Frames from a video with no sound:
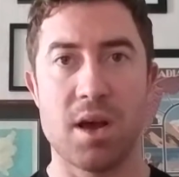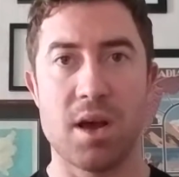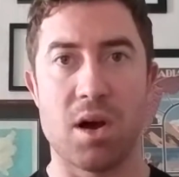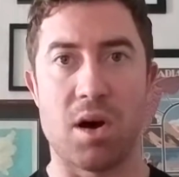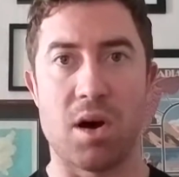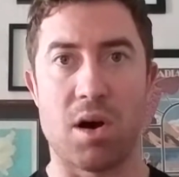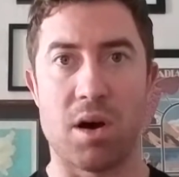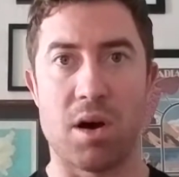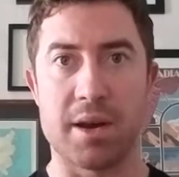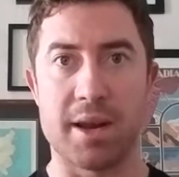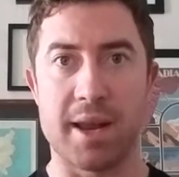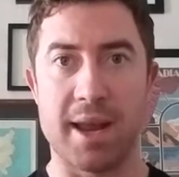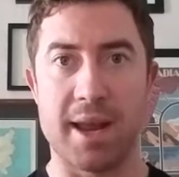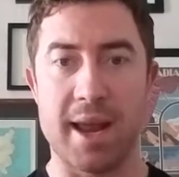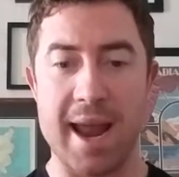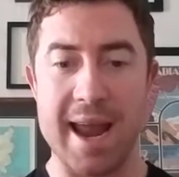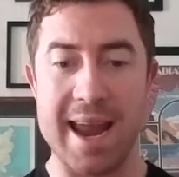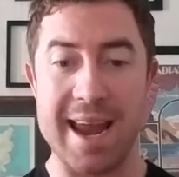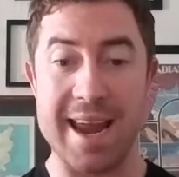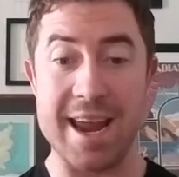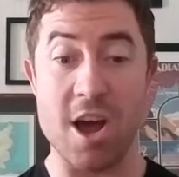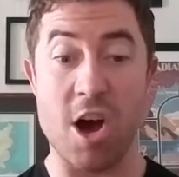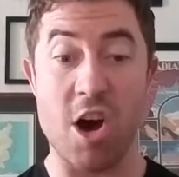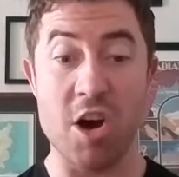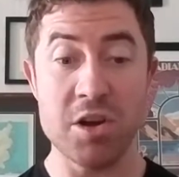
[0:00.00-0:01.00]
on
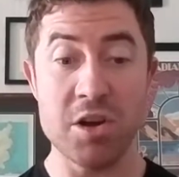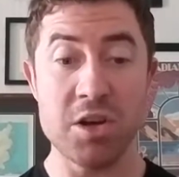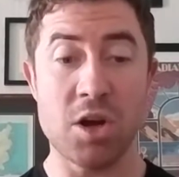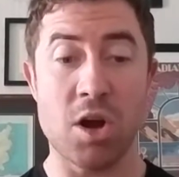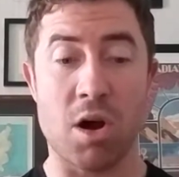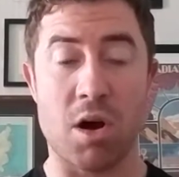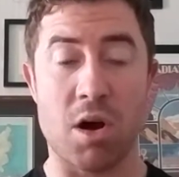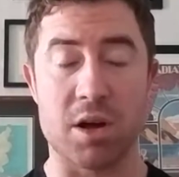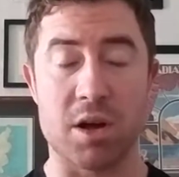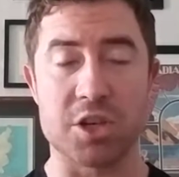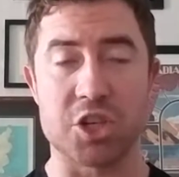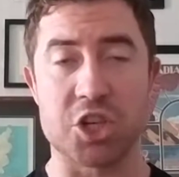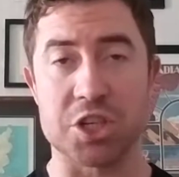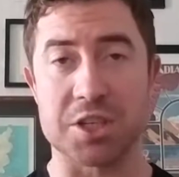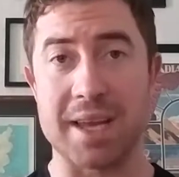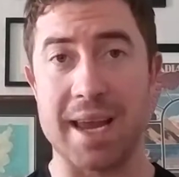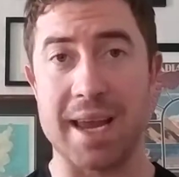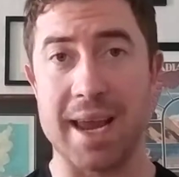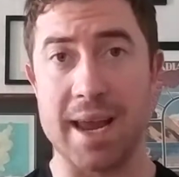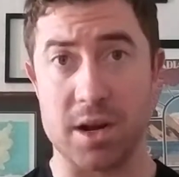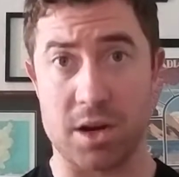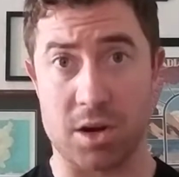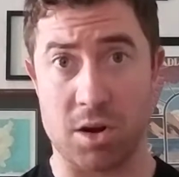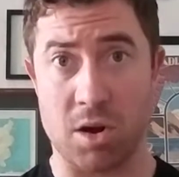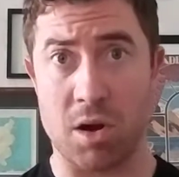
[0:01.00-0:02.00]
a unconscious
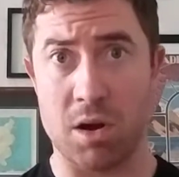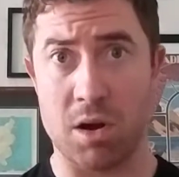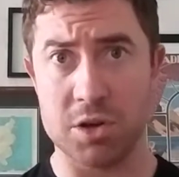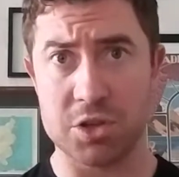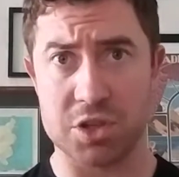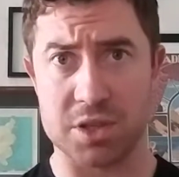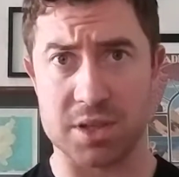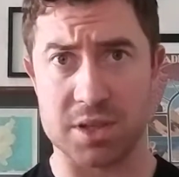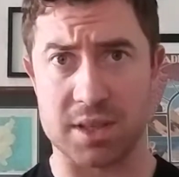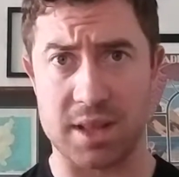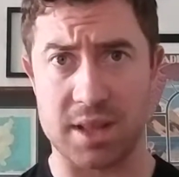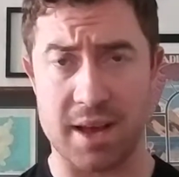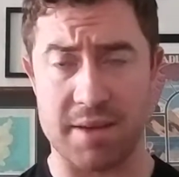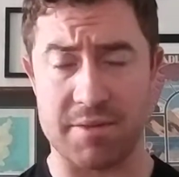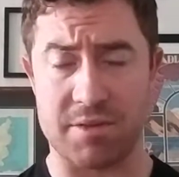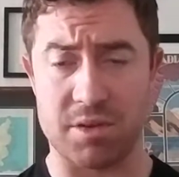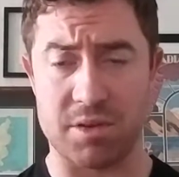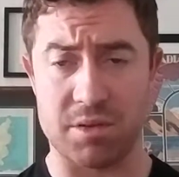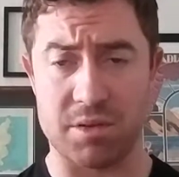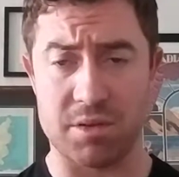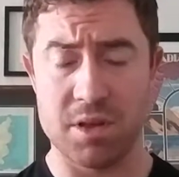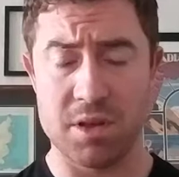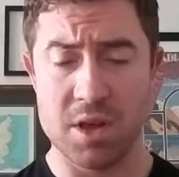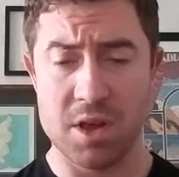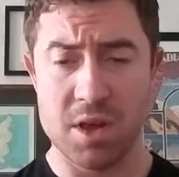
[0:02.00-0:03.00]
and a conscious
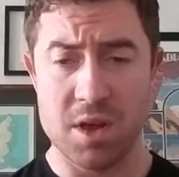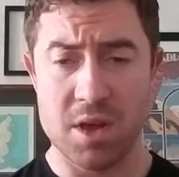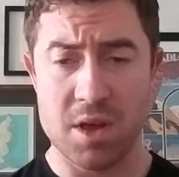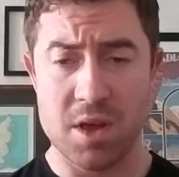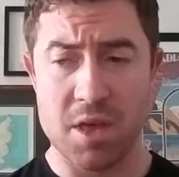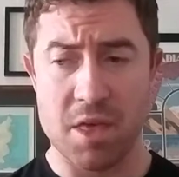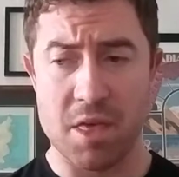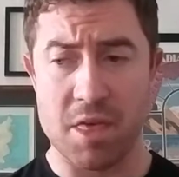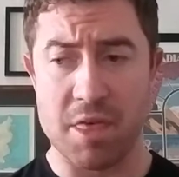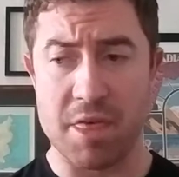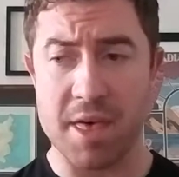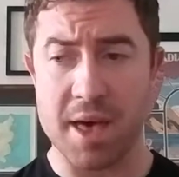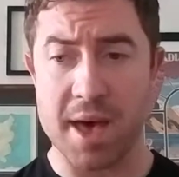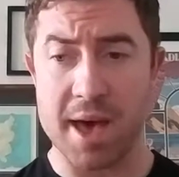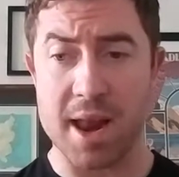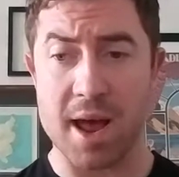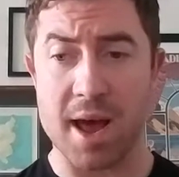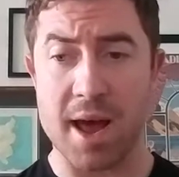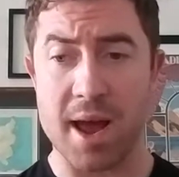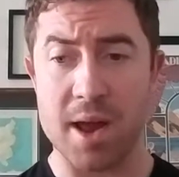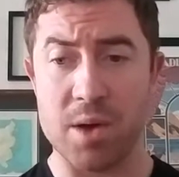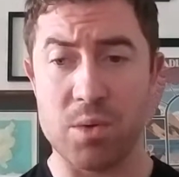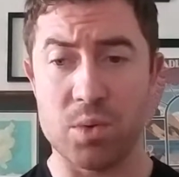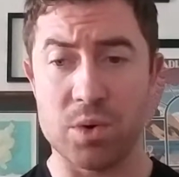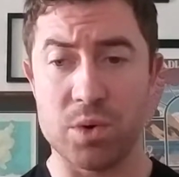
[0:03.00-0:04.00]
level that
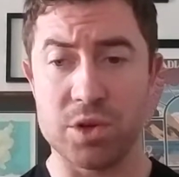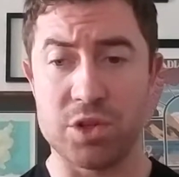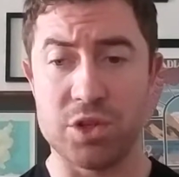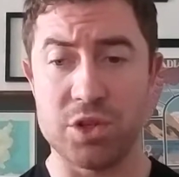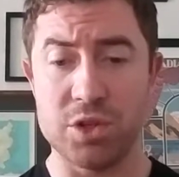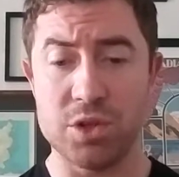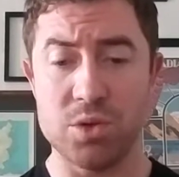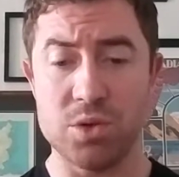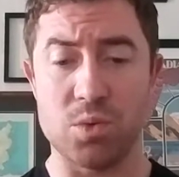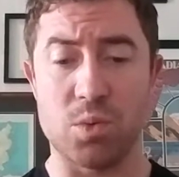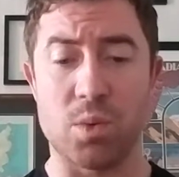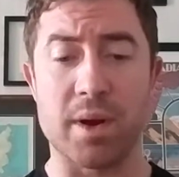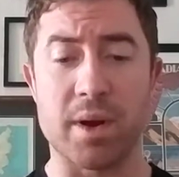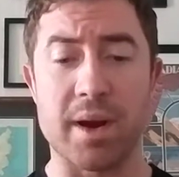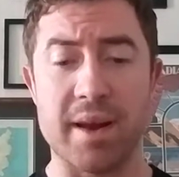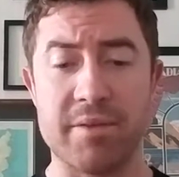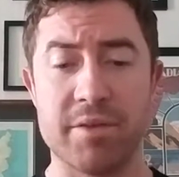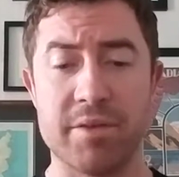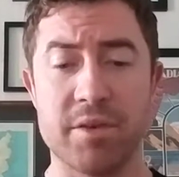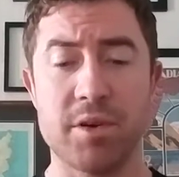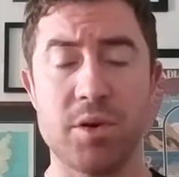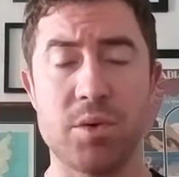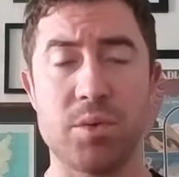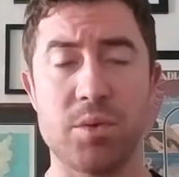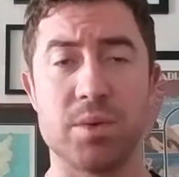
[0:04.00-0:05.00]
I would do
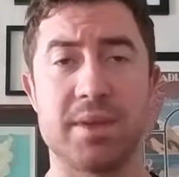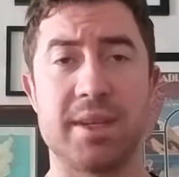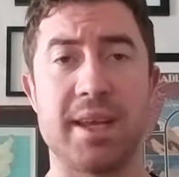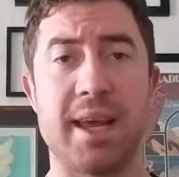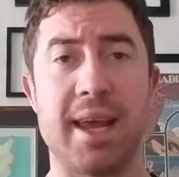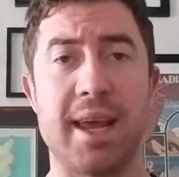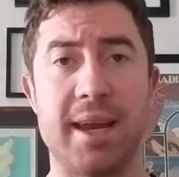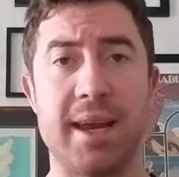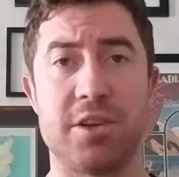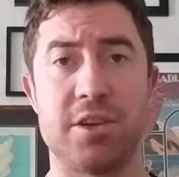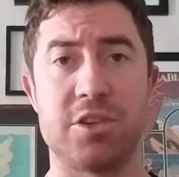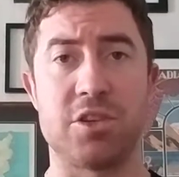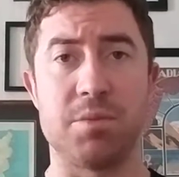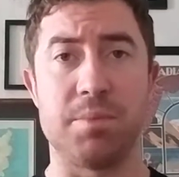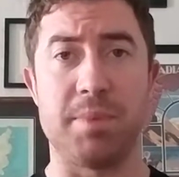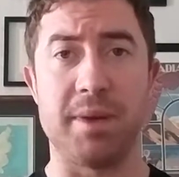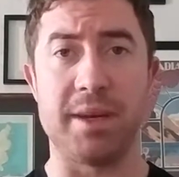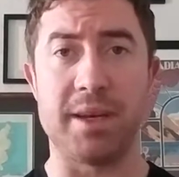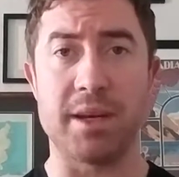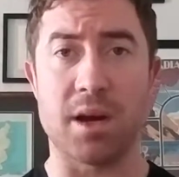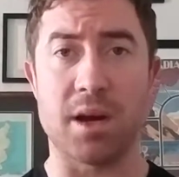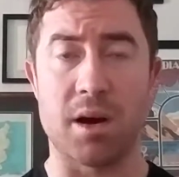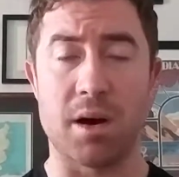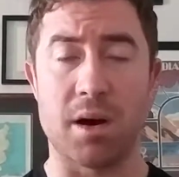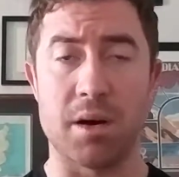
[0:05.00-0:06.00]
whatever it would take to
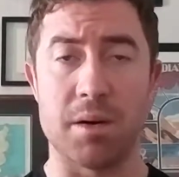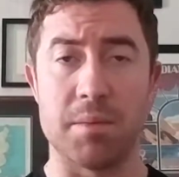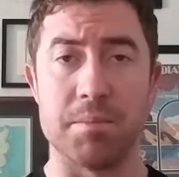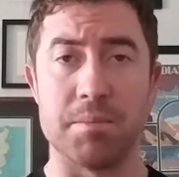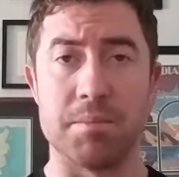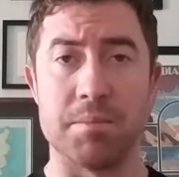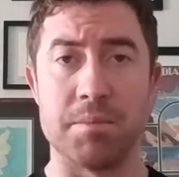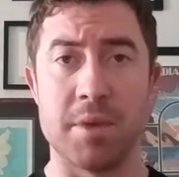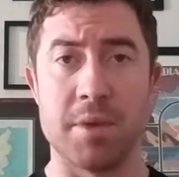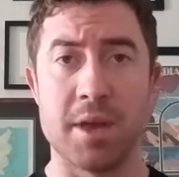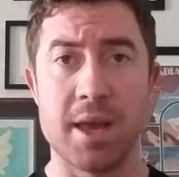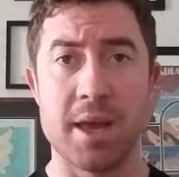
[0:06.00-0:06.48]
become